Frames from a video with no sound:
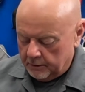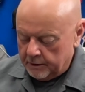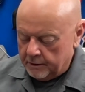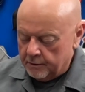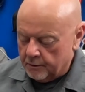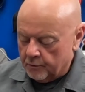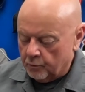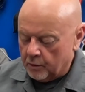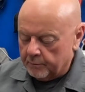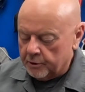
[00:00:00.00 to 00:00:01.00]
here,
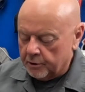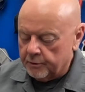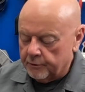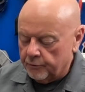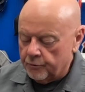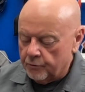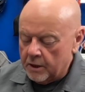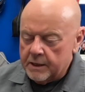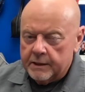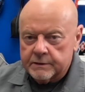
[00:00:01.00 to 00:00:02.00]
what I'm going to do
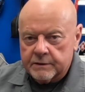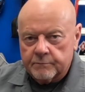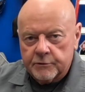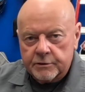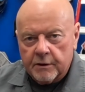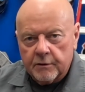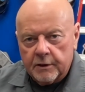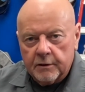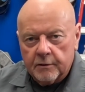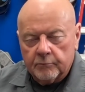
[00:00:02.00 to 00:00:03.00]
is I'm just going
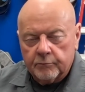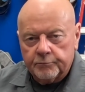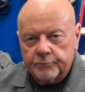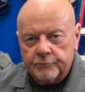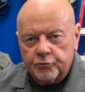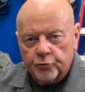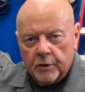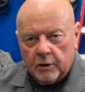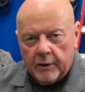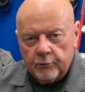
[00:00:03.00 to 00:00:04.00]
to
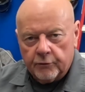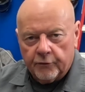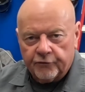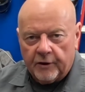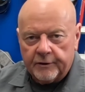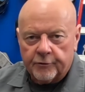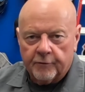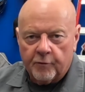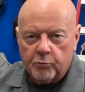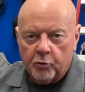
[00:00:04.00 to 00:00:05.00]
drill out the center
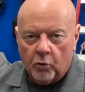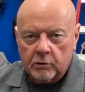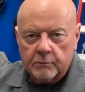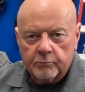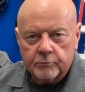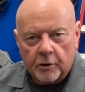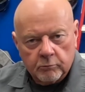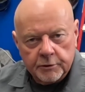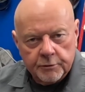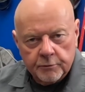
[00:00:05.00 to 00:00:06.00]
of a bolt,
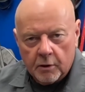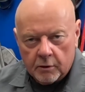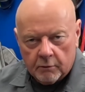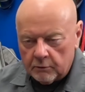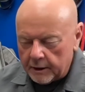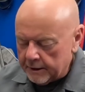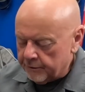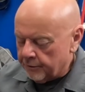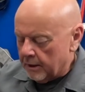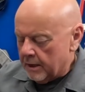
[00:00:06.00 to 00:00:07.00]
probably do it on the
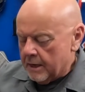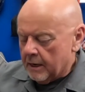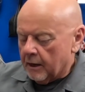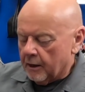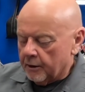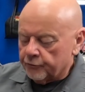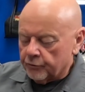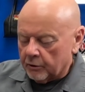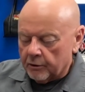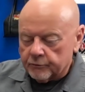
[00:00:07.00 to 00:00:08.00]
lathe,
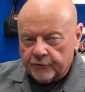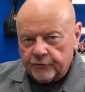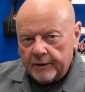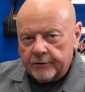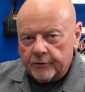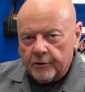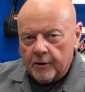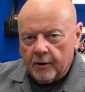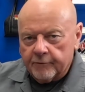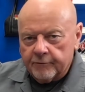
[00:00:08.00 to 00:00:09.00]
drill out the center
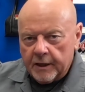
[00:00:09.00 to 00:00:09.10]
of an